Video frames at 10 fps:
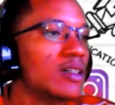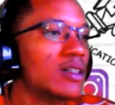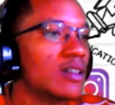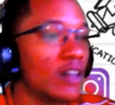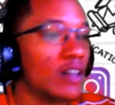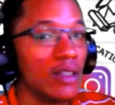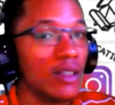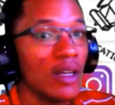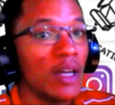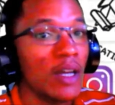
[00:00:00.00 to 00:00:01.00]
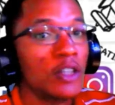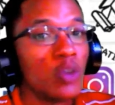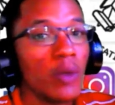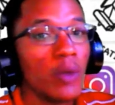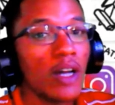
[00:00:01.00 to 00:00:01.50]
Alright, so what we're
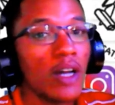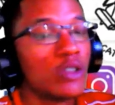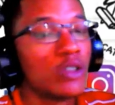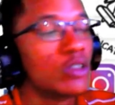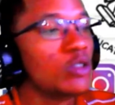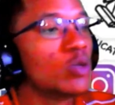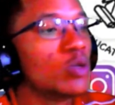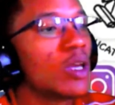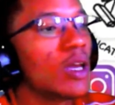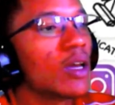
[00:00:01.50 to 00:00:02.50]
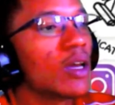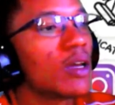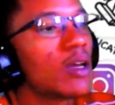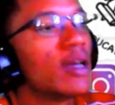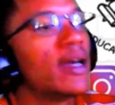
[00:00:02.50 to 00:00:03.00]
actually going to do here
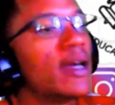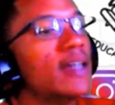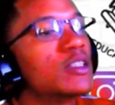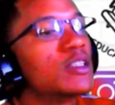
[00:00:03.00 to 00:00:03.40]
is